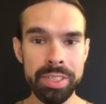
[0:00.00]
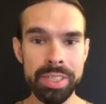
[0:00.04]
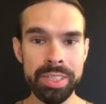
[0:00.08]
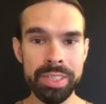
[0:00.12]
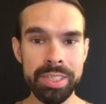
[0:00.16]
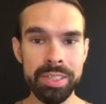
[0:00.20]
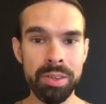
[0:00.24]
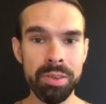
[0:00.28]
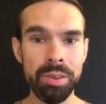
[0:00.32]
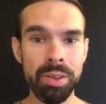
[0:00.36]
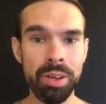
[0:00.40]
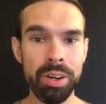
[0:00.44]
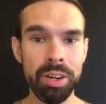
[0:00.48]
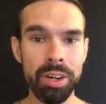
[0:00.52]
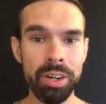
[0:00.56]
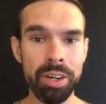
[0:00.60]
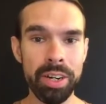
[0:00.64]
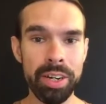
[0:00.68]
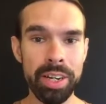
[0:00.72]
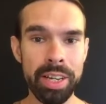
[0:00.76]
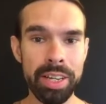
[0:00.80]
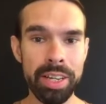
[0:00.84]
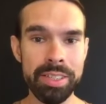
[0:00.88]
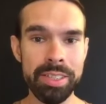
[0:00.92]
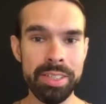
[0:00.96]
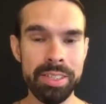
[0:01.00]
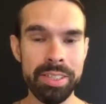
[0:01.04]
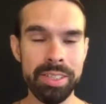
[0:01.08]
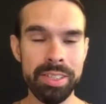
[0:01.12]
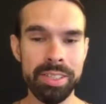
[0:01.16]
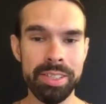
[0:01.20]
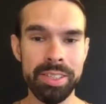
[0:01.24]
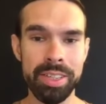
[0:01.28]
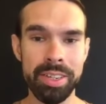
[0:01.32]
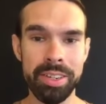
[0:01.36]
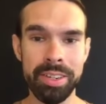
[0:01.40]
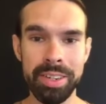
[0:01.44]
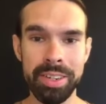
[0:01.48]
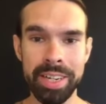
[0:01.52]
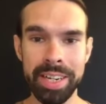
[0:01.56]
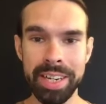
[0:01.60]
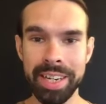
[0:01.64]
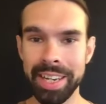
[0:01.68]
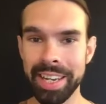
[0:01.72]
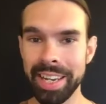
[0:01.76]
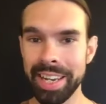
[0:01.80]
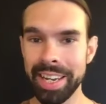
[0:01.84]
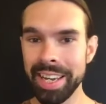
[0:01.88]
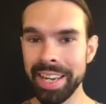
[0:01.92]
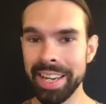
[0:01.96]
It's no longer necessary.
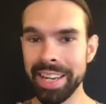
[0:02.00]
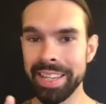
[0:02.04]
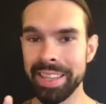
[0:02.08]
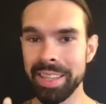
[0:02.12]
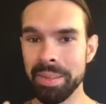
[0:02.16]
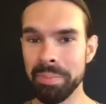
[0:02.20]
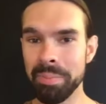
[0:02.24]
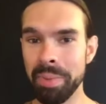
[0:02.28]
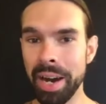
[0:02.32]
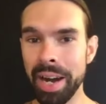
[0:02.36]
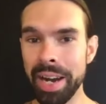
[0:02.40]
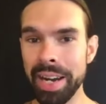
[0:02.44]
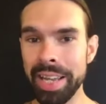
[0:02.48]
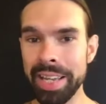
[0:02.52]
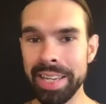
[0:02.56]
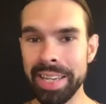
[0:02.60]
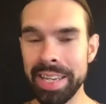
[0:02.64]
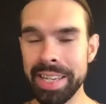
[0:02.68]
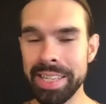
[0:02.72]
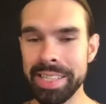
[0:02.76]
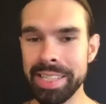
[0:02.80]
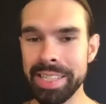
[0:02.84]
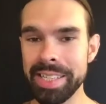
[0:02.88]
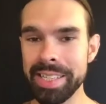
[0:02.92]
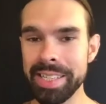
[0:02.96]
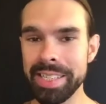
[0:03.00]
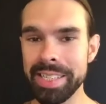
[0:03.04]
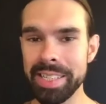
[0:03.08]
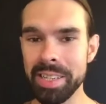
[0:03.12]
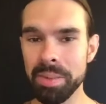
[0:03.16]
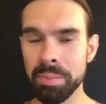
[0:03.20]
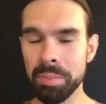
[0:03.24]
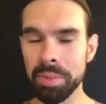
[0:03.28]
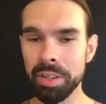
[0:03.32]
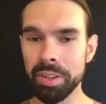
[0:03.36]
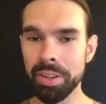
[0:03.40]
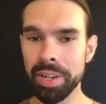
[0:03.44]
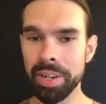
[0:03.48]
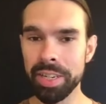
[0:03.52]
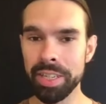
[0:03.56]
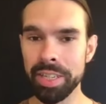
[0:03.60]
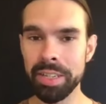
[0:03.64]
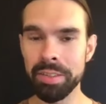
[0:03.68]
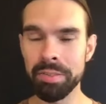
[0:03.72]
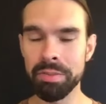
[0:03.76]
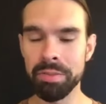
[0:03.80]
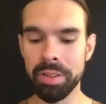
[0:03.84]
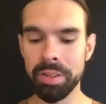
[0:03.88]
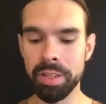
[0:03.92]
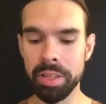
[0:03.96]
The body keys is similar and
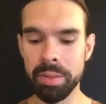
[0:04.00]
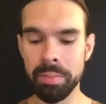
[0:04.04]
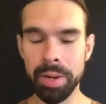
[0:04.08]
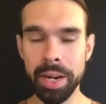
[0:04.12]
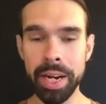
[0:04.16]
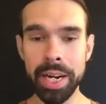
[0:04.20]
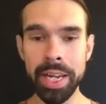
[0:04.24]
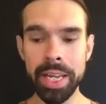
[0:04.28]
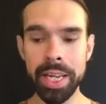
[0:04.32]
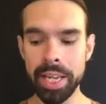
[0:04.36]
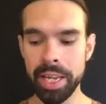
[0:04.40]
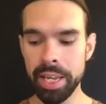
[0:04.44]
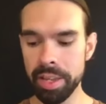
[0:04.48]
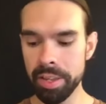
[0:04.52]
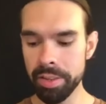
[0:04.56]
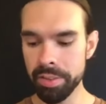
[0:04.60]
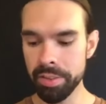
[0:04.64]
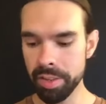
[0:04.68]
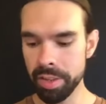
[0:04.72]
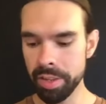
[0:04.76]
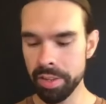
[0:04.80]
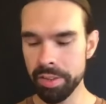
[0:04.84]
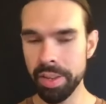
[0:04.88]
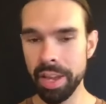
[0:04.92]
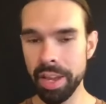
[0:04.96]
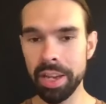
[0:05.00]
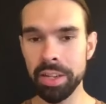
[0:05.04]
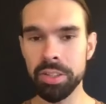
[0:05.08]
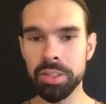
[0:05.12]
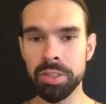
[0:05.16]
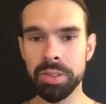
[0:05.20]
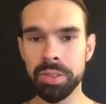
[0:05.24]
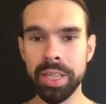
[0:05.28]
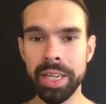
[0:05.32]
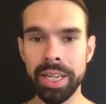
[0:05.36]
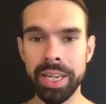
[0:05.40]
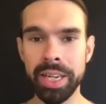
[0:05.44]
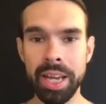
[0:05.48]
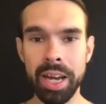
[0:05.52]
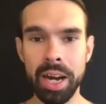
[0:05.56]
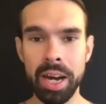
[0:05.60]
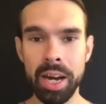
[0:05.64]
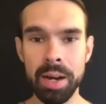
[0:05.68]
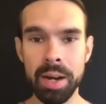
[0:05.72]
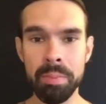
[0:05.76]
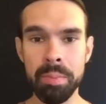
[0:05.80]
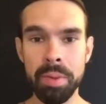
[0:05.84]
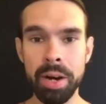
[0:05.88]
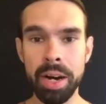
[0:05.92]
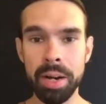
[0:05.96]
different. The body keys is actually
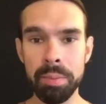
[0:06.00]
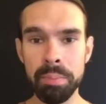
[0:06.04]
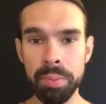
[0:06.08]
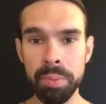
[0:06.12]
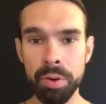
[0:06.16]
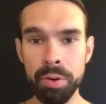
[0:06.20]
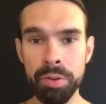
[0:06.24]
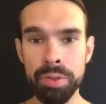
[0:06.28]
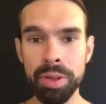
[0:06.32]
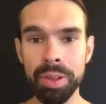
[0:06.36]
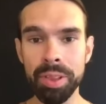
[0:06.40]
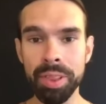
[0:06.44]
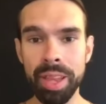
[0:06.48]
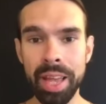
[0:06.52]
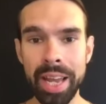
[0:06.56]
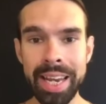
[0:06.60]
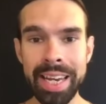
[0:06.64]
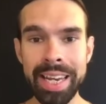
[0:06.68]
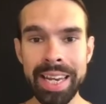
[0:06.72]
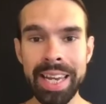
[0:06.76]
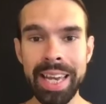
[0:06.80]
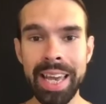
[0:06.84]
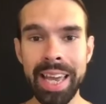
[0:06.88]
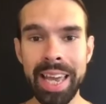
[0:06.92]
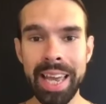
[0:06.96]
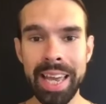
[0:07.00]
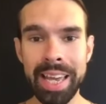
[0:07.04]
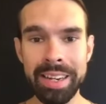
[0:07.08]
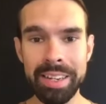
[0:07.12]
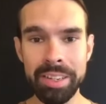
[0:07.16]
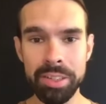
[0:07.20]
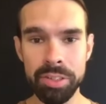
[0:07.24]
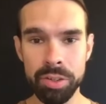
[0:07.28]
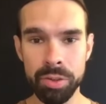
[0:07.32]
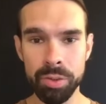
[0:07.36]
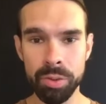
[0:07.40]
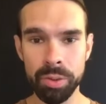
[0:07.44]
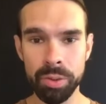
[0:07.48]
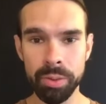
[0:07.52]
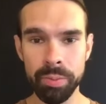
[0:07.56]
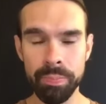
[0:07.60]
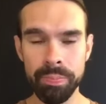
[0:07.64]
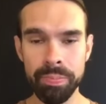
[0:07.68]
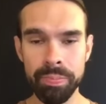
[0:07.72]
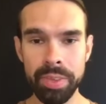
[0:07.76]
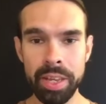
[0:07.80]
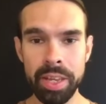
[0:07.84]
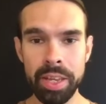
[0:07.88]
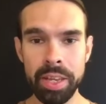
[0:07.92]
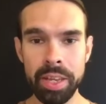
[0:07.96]
both a light and a tool.
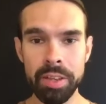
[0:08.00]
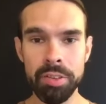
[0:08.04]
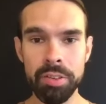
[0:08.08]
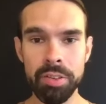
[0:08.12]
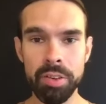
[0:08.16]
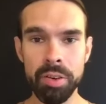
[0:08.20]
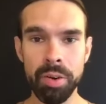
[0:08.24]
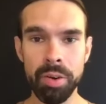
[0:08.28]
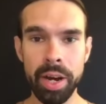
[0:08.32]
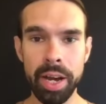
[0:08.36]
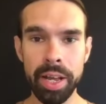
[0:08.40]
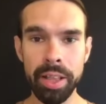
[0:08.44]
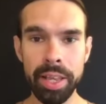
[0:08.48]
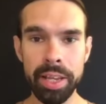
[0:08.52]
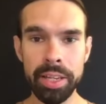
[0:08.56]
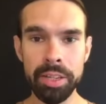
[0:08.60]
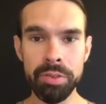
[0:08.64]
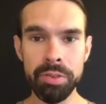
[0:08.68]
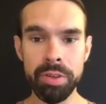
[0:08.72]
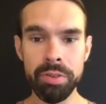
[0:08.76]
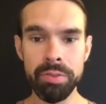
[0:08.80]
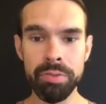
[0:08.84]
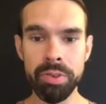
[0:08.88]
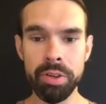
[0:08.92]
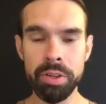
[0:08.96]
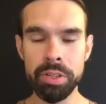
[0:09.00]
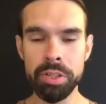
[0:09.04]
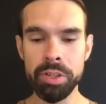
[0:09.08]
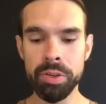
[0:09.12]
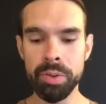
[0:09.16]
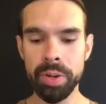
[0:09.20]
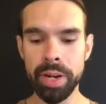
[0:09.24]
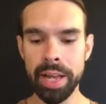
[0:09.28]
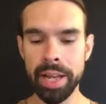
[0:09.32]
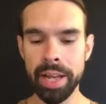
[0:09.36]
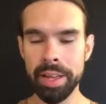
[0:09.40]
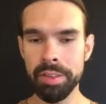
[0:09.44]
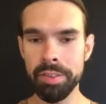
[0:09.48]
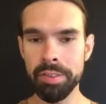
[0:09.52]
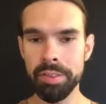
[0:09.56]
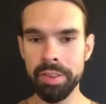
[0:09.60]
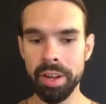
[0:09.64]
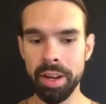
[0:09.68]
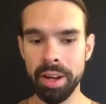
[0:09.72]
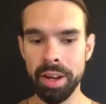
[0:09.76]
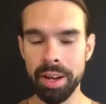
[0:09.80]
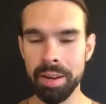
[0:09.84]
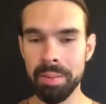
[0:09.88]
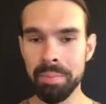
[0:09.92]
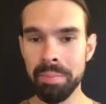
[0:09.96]
So I like to refer to it as
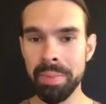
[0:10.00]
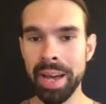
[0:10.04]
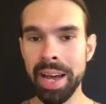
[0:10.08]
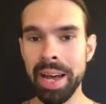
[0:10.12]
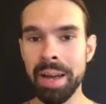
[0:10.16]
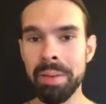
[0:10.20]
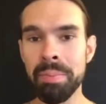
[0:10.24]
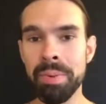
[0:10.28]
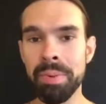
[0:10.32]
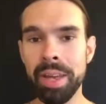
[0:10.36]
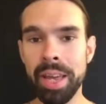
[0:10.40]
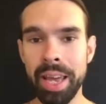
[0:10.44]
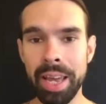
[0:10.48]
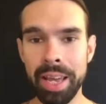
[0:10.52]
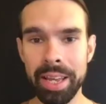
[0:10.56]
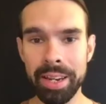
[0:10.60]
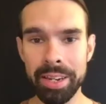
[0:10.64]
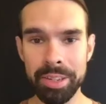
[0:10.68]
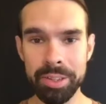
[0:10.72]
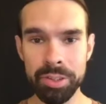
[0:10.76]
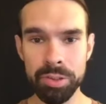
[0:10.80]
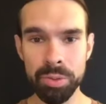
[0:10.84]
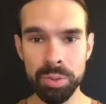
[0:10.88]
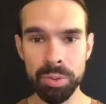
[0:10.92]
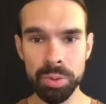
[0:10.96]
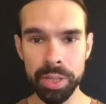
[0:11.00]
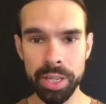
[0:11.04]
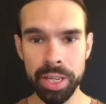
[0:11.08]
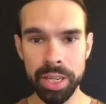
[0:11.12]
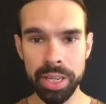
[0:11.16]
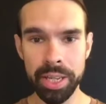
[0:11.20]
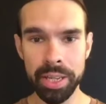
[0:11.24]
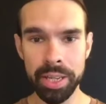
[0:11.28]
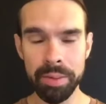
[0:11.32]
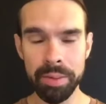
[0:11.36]
a map and a toolkit.